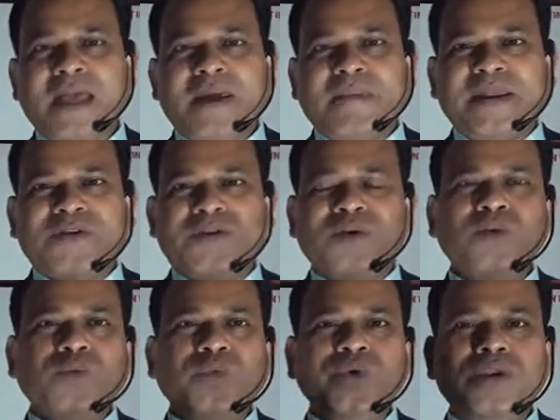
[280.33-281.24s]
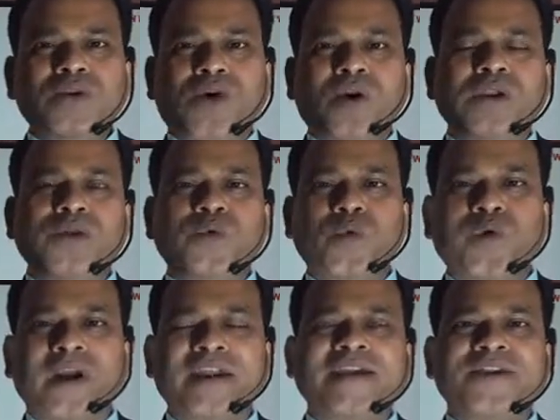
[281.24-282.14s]
But we all are
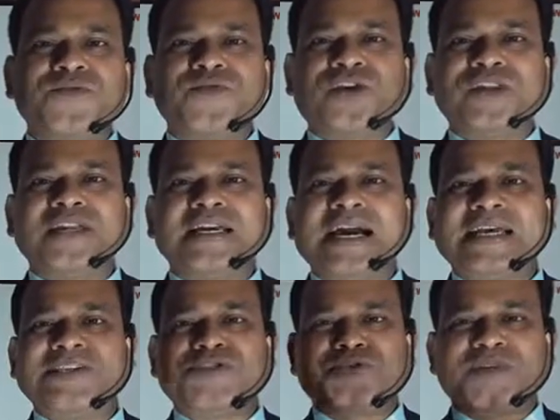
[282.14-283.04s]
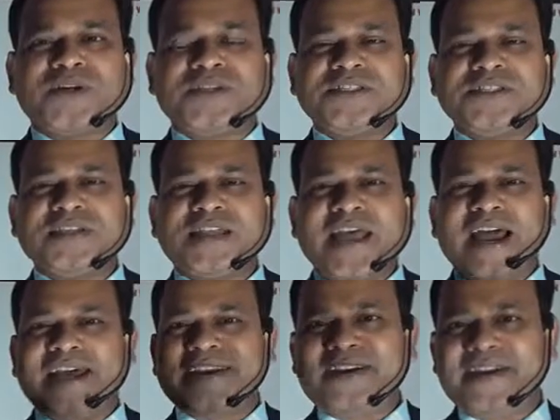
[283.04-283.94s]
working for the customers,
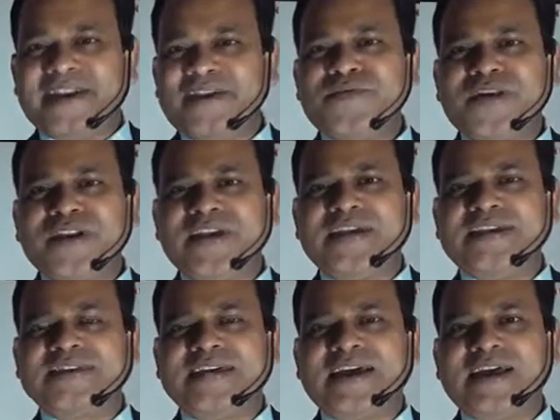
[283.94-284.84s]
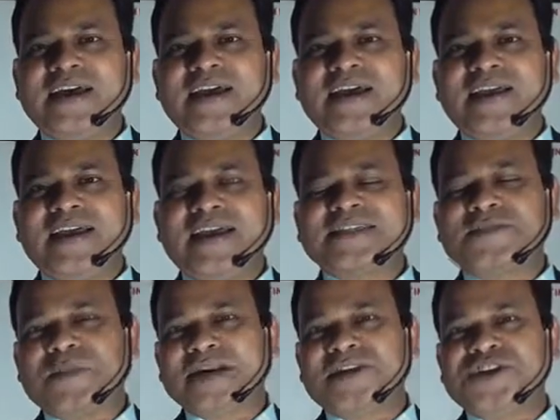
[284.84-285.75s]
and delivery is a
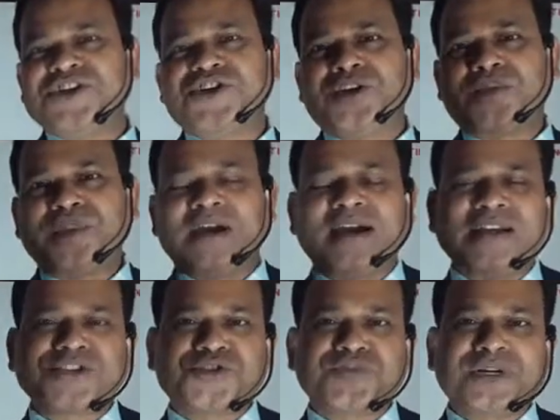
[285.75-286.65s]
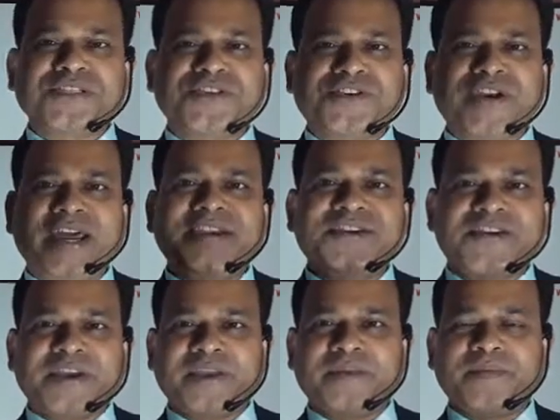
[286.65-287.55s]
expectation of the customers in right
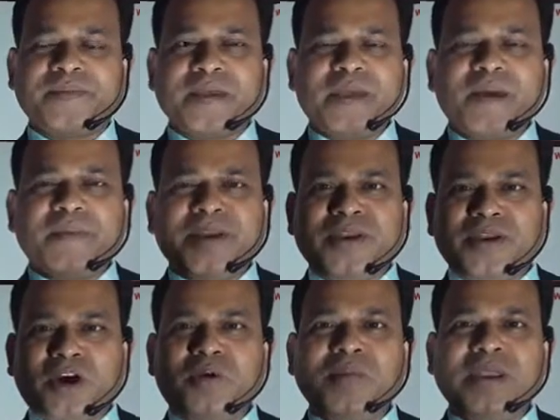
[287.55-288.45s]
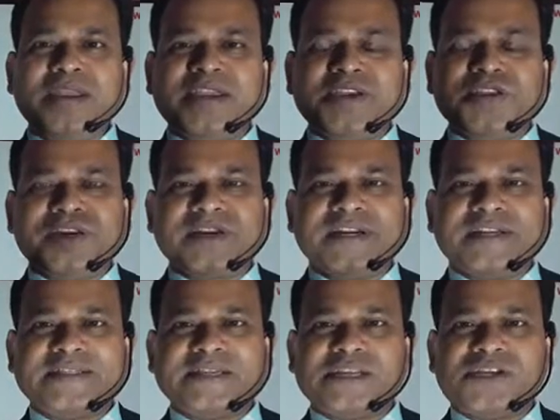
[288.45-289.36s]
time. But normally in
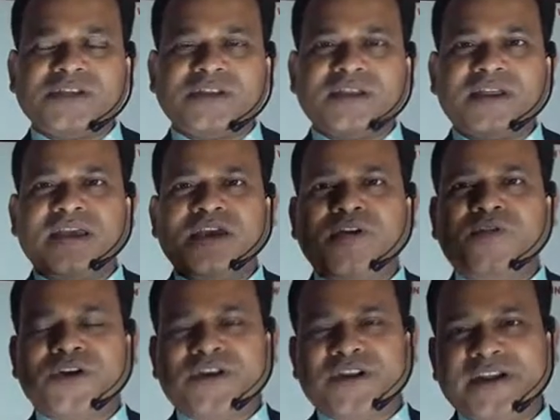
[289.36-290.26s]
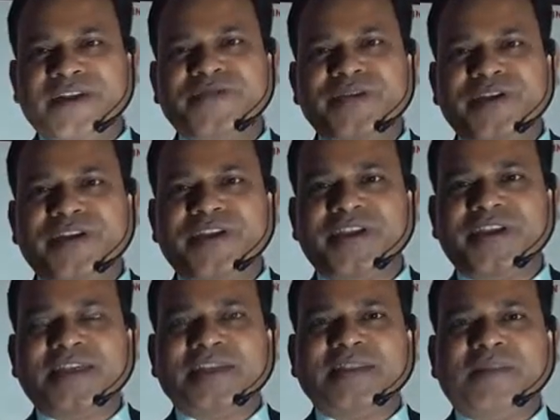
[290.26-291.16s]
organization, for delivery,
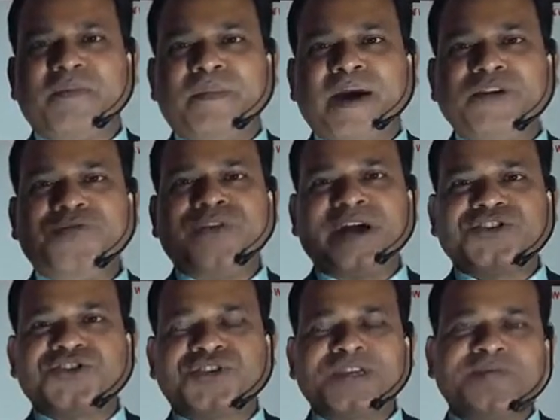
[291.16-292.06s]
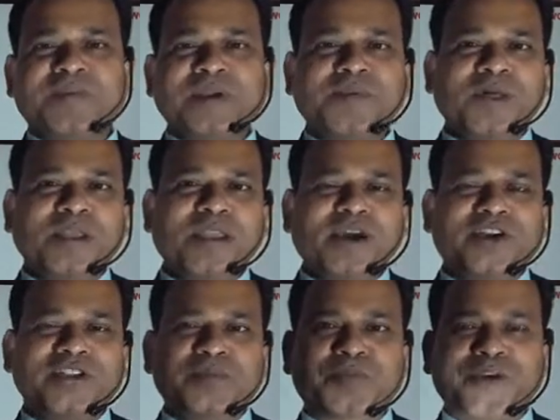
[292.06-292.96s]
the manufacturing people
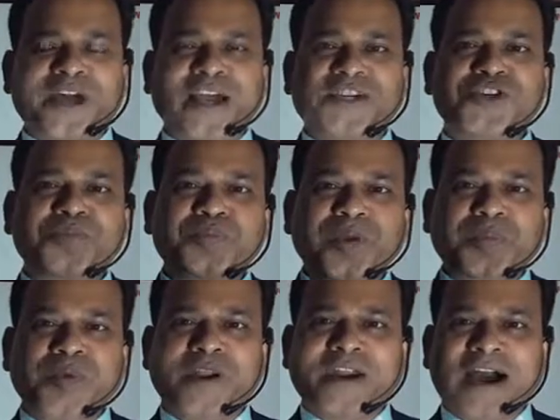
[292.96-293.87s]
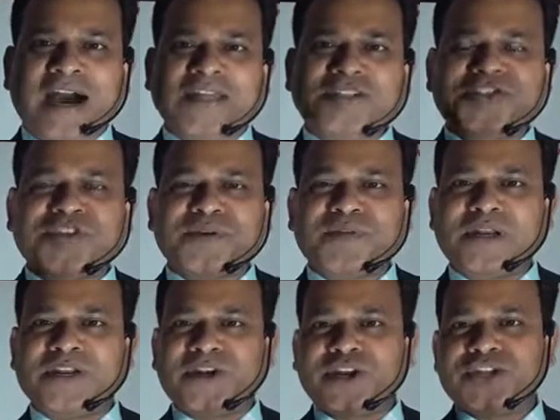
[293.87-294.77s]
or the production people are
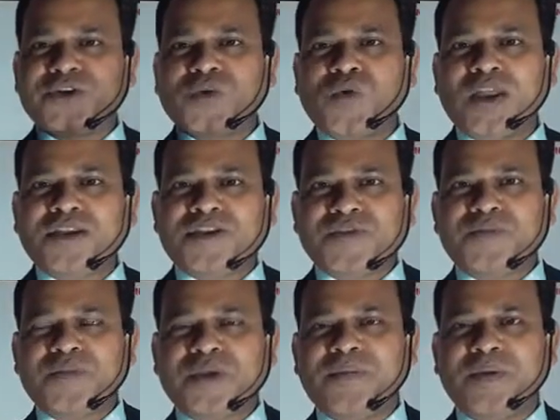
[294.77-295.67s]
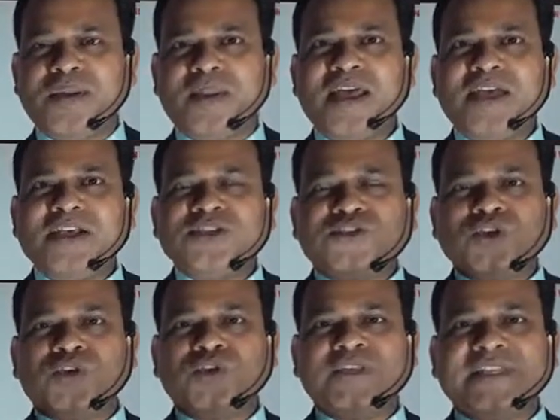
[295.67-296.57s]
answerable, not the quality people.
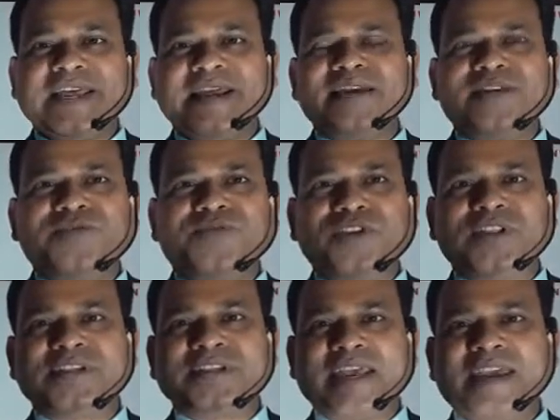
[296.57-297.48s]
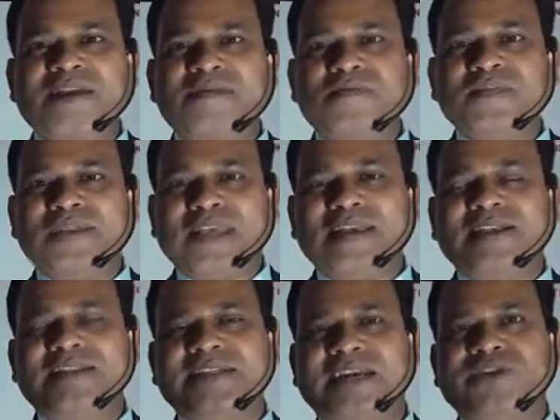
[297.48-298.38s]
So then for the same
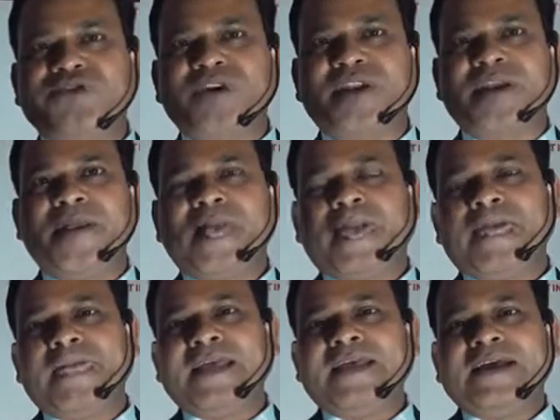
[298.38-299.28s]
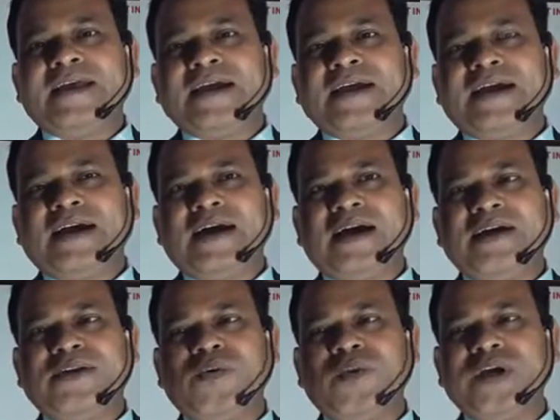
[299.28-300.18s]
things actually,
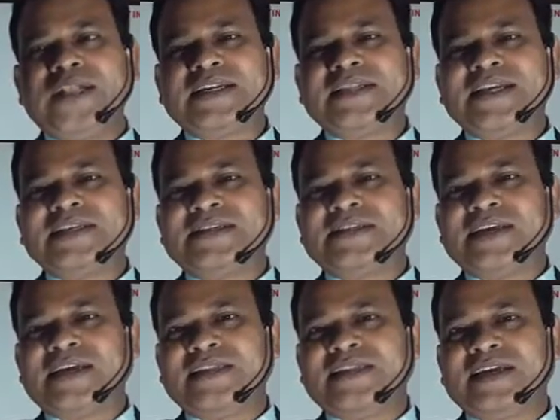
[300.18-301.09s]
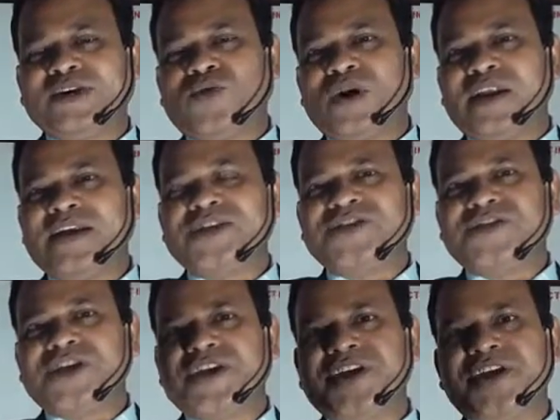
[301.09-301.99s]
whether things quality
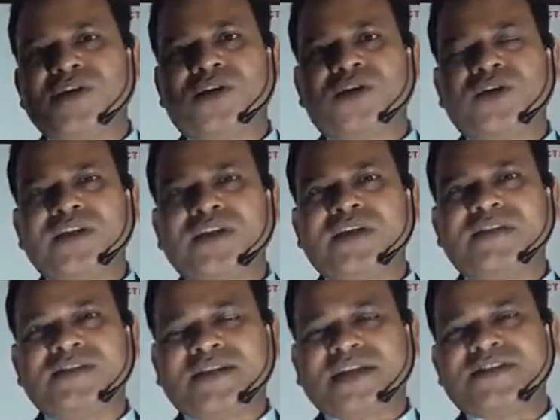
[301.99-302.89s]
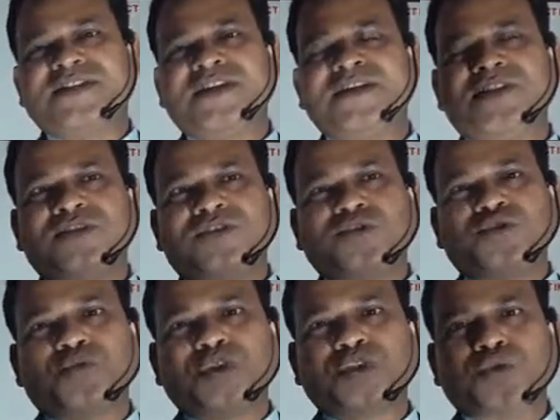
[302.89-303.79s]
checking or these testing should be